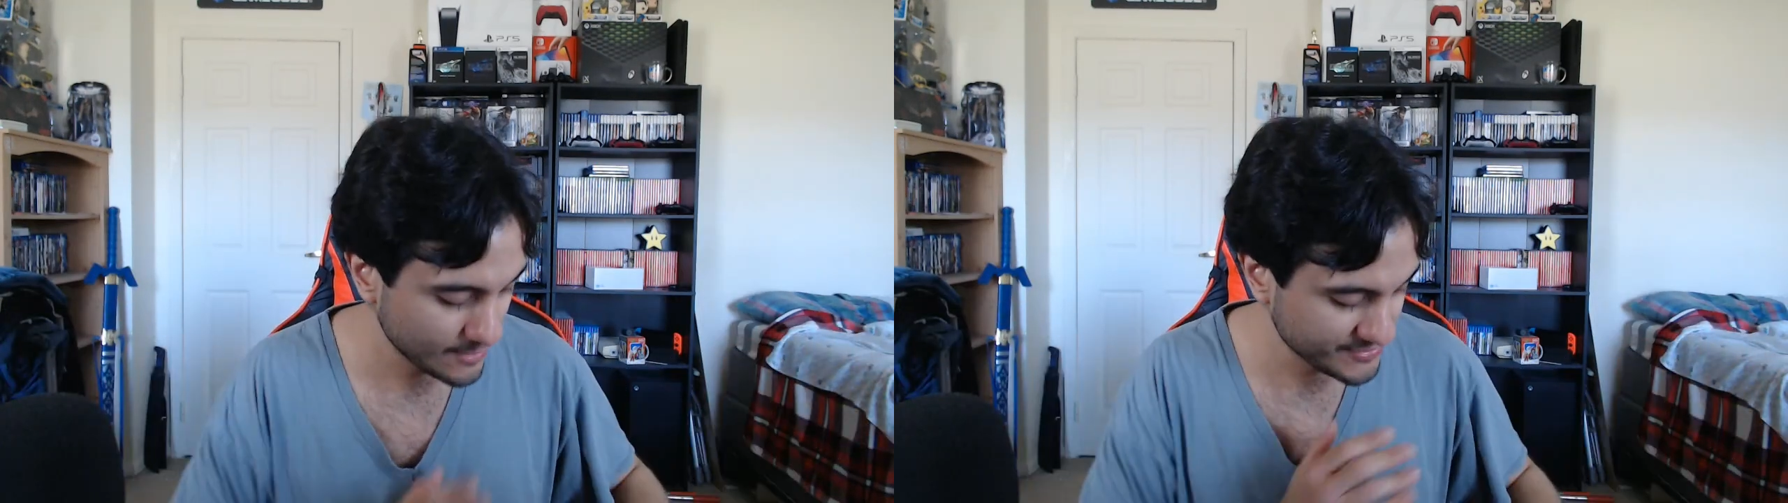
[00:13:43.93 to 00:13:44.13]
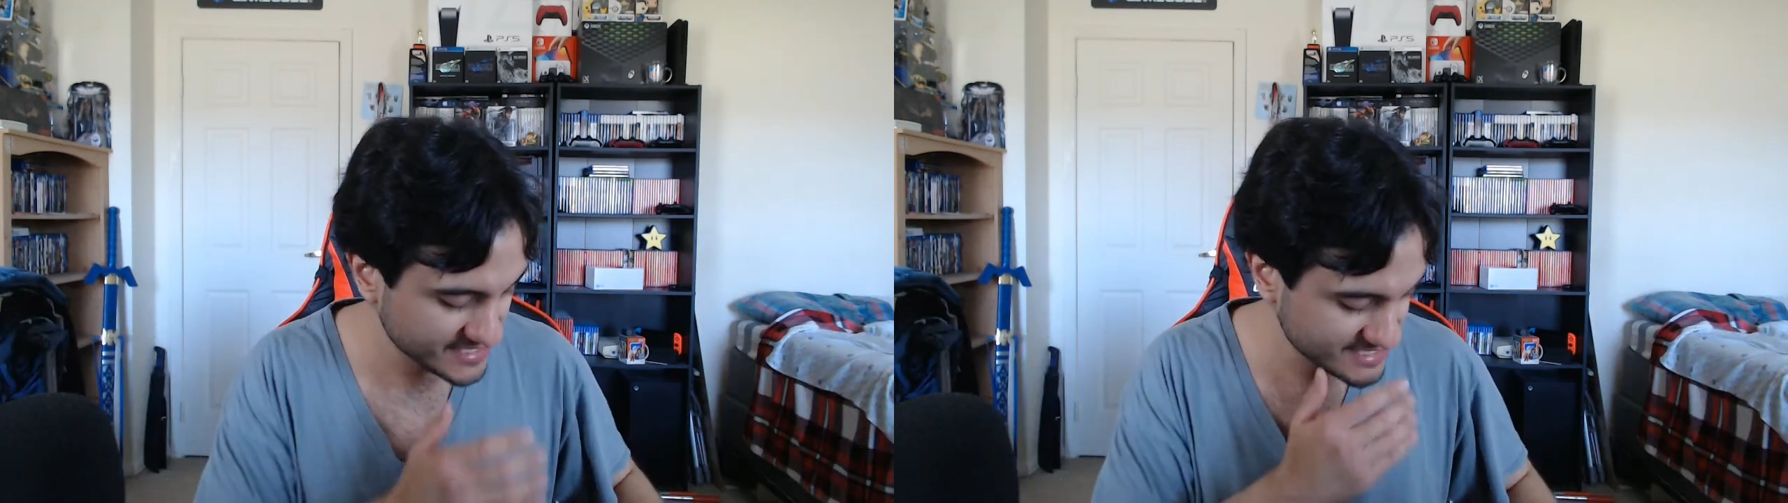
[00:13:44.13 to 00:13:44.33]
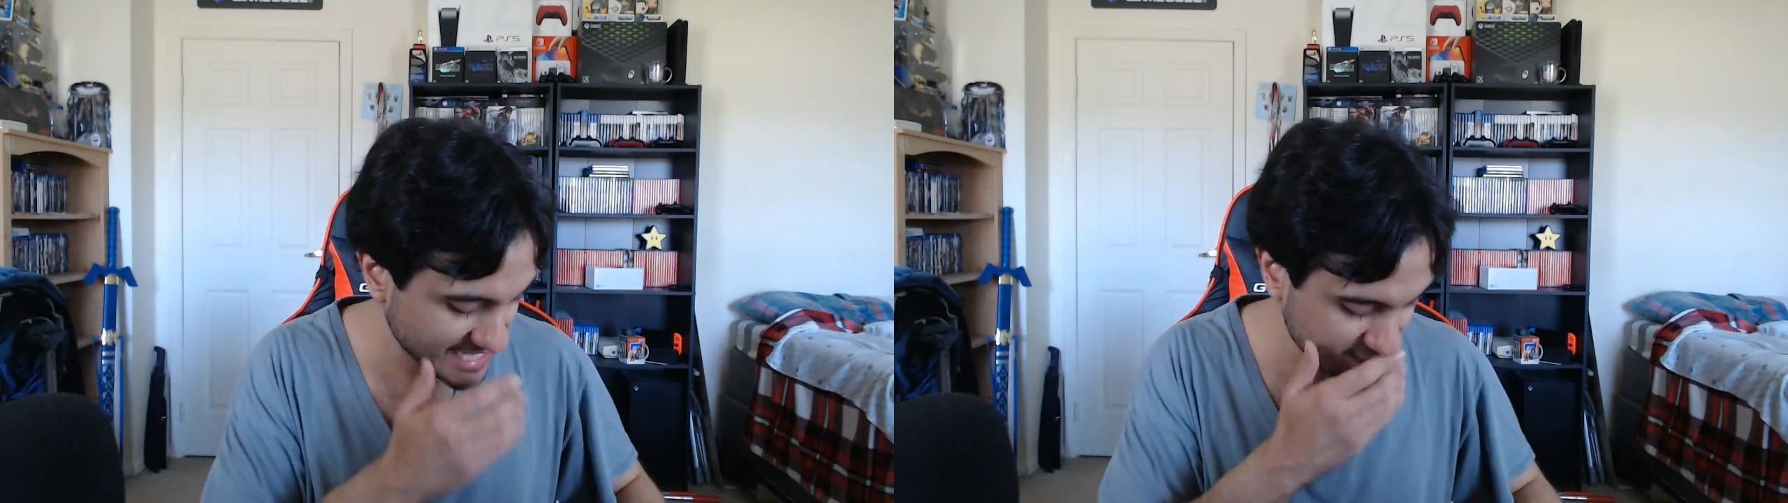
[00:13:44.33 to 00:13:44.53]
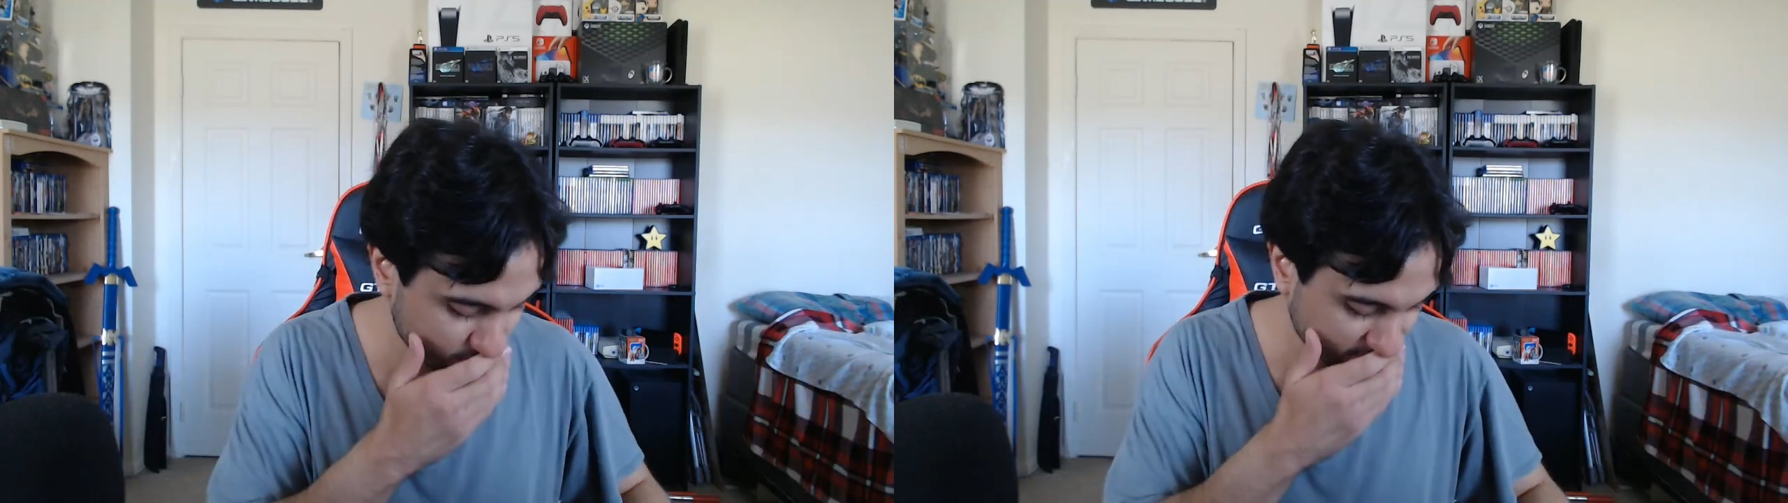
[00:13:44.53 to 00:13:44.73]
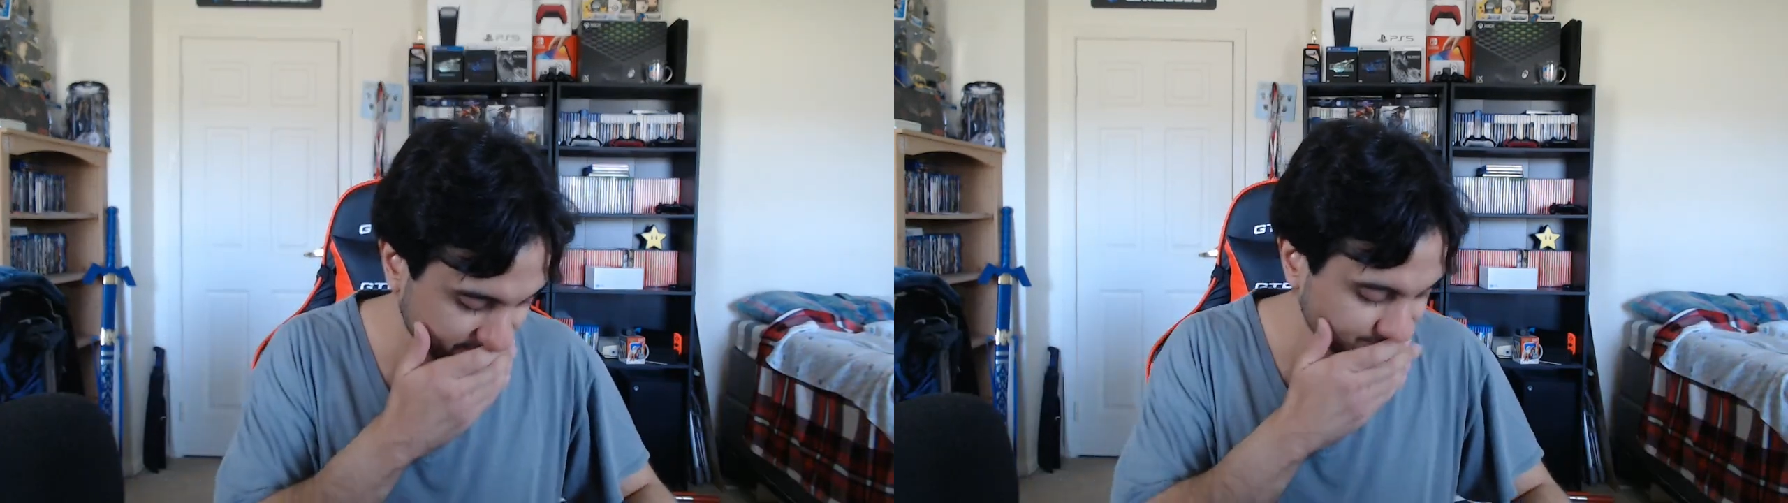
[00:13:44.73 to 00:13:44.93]
this last
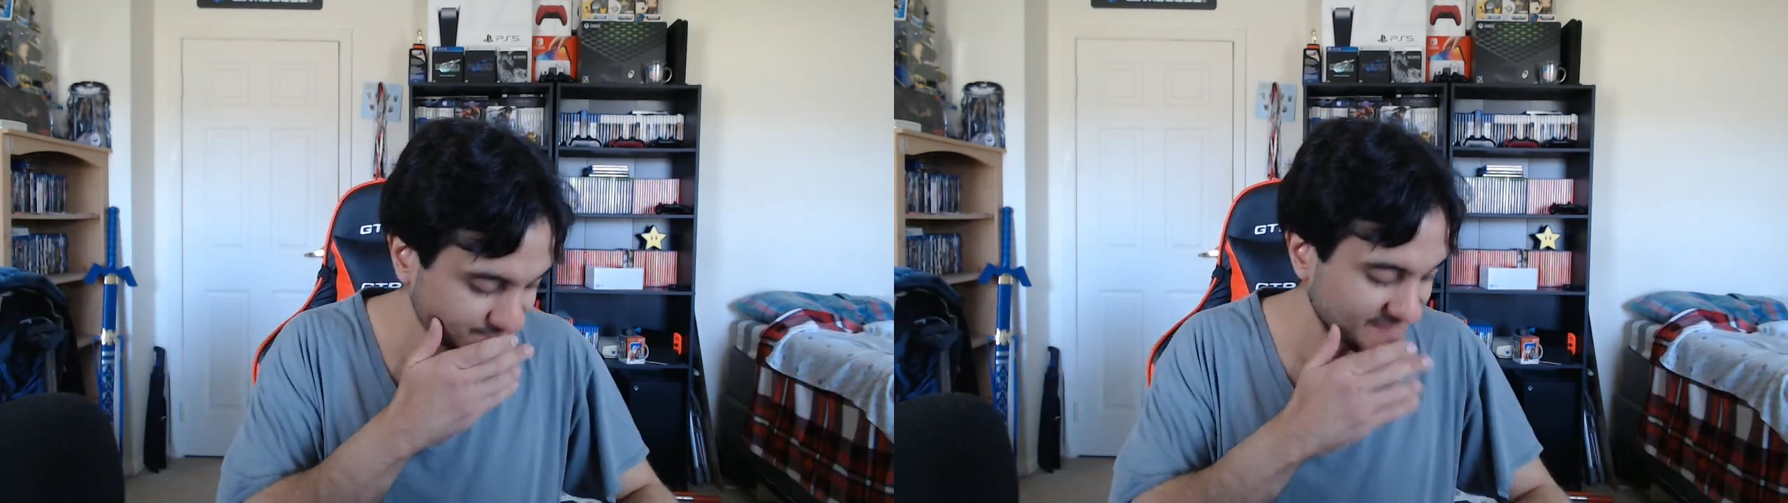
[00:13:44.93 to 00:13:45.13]
one,